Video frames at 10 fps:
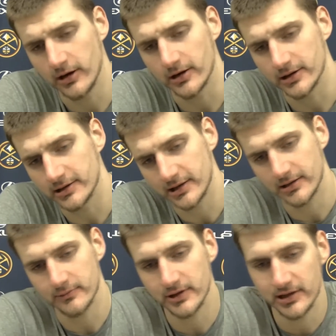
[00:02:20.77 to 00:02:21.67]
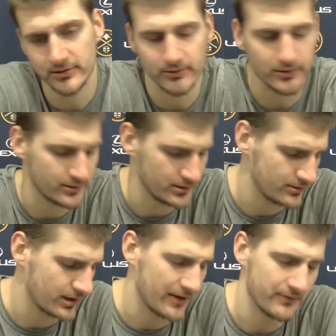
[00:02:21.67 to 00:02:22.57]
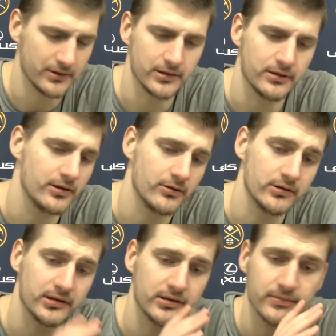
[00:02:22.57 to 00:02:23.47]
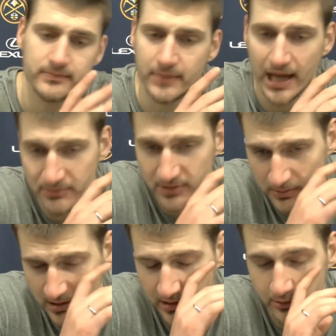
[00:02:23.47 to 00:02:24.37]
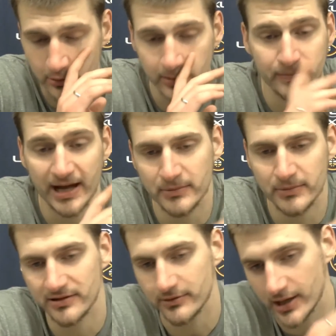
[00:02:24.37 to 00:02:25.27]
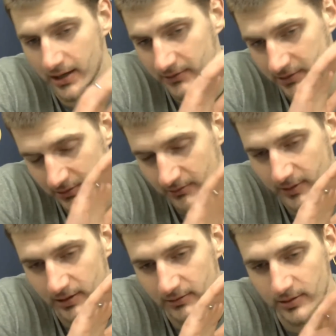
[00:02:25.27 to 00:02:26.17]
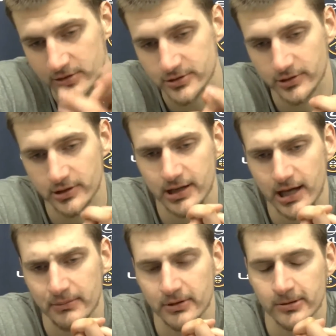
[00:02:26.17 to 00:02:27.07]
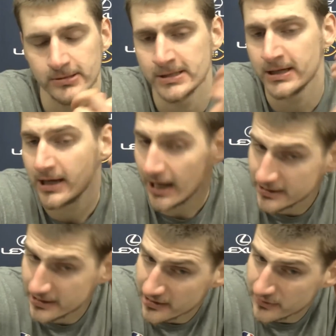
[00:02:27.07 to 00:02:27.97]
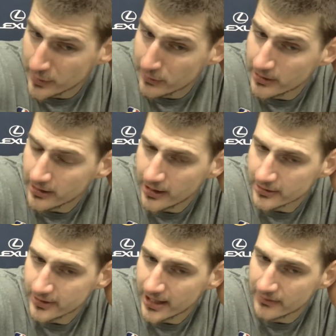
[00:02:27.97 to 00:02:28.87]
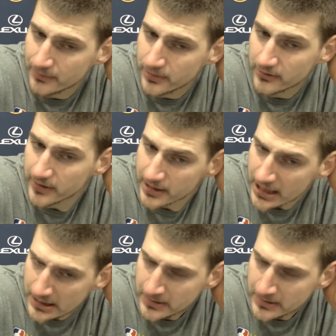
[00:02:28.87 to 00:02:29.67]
I think we need to have those empty minutes or bad minutes to have really a little shorter time. You know, I think it's really, really hard to have a perfect game.